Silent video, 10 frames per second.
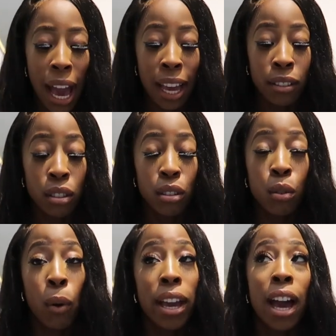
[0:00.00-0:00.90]
And
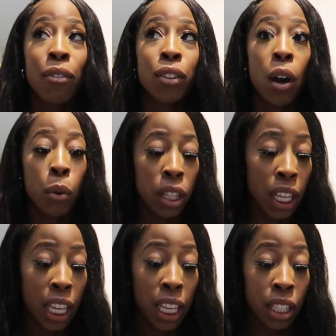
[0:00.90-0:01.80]
the way I've dealt with
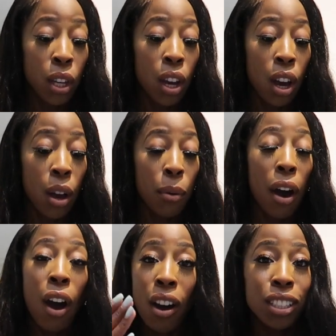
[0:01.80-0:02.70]
it is
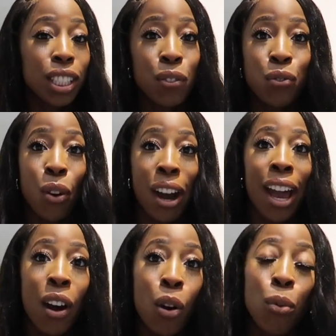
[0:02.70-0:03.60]
asking for
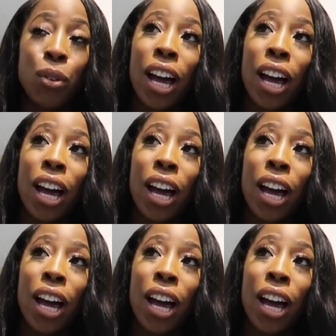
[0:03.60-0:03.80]
help.